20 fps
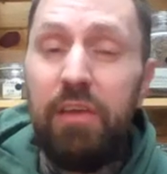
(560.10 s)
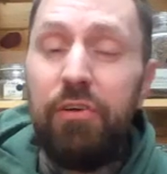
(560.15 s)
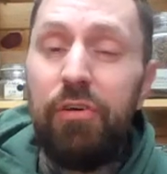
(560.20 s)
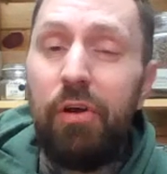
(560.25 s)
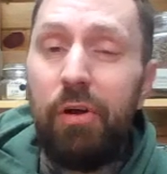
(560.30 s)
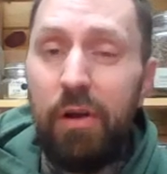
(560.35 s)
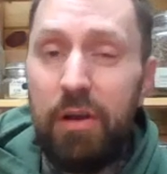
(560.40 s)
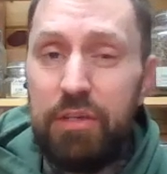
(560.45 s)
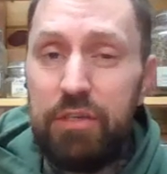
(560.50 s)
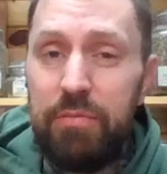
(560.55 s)

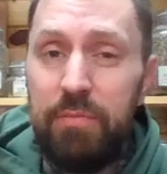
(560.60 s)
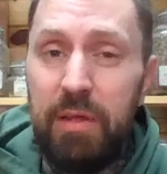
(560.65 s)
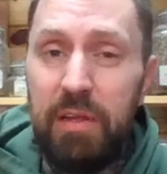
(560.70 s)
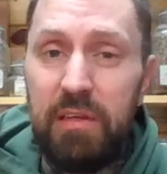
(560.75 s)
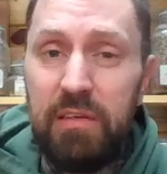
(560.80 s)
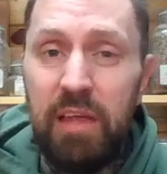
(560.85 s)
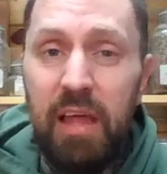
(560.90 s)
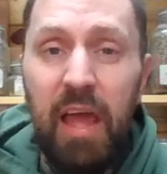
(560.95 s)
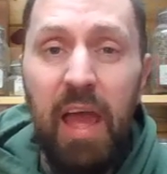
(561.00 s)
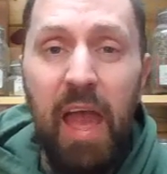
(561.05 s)

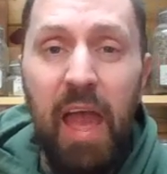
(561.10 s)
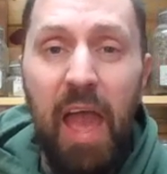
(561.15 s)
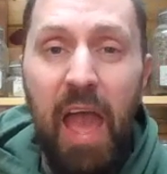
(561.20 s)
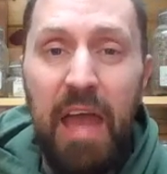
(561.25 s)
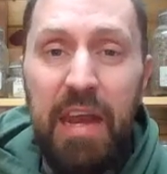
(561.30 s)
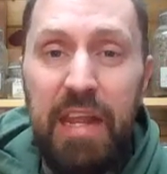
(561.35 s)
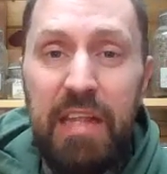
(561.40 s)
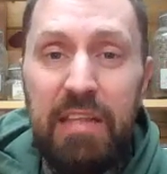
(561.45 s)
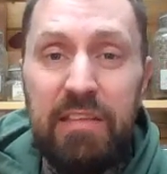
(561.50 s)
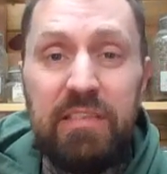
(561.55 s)
nourishment,
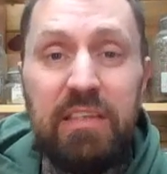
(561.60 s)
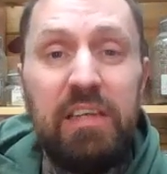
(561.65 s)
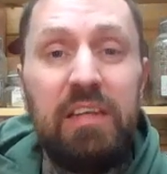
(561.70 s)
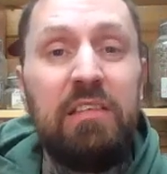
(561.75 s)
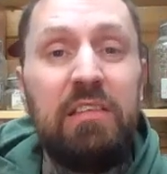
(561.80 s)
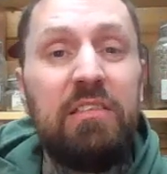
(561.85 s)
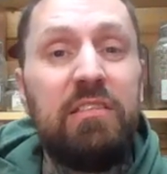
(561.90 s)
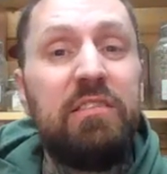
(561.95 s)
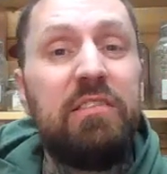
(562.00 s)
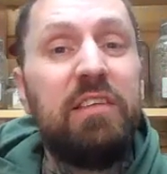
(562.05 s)
and it's
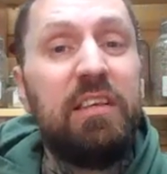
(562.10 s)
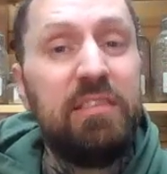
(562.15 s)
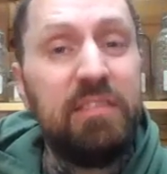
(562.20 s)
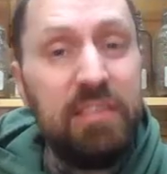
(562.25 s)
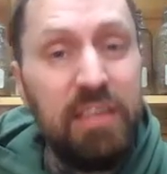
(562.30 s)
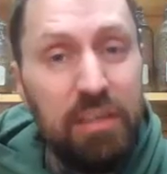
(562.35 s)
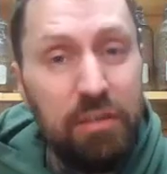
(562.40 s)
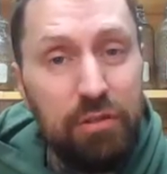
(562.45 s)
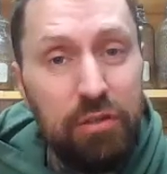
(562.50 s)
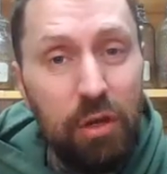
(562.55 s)

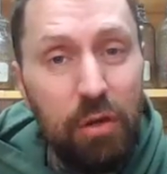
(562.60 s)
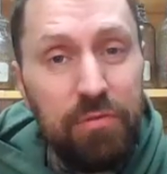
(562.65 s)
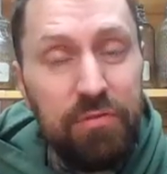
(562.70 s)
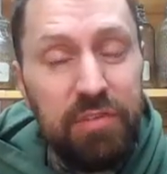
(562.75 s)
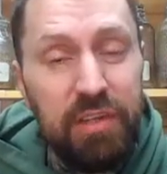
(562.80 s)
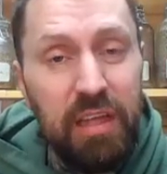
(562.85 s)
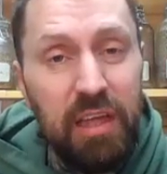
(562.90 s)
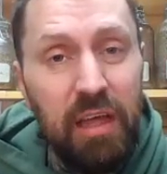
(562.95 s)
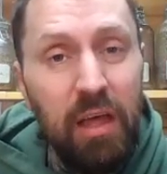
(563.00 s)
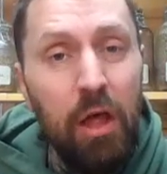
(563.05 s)
consistent
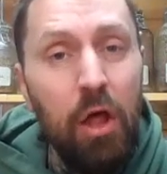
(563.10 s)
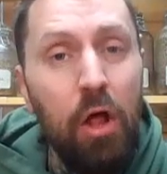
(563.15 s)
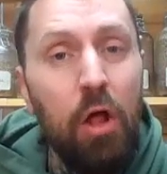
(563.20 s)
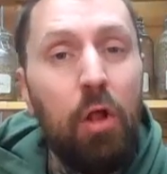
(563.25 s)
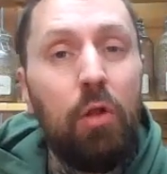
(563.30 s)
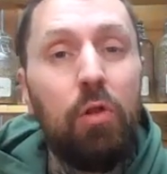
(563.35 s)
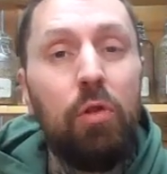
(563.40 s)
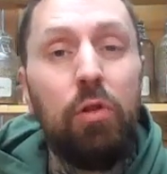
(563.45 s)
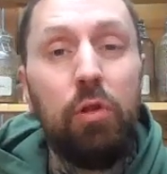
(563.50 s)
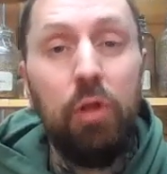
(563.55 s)
dosing,
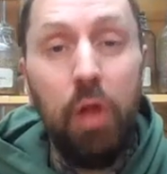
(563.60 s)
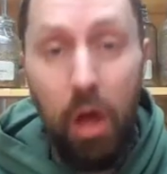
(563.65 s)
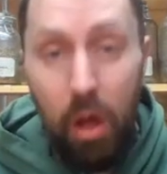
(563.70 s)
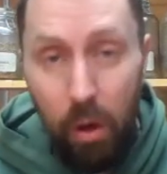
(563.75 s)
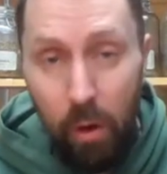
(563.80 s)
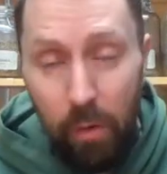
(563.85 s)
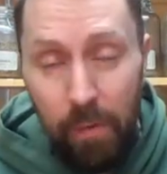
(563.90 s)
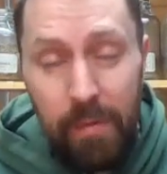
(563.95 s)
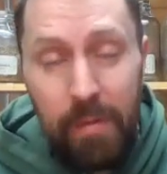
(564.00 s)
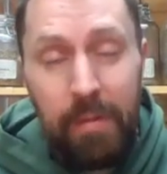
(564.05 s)

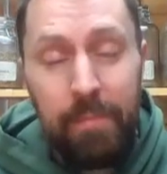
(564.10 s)
low.